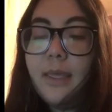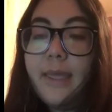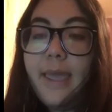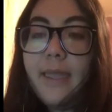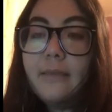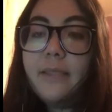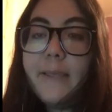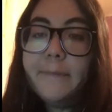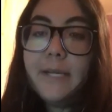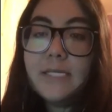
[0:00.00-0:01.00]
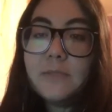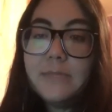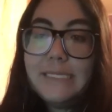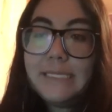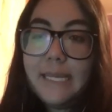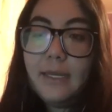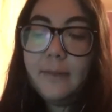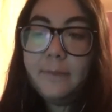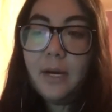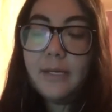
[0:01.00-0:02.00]
And they must maintain a
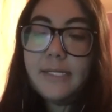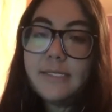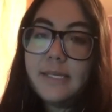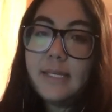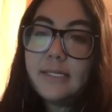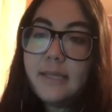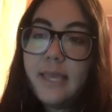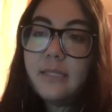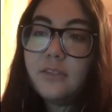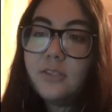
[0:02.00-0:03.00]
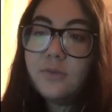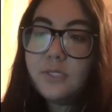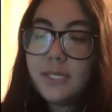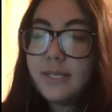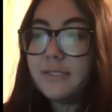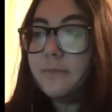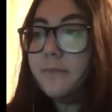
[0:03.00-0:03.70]
modest enthusiasm.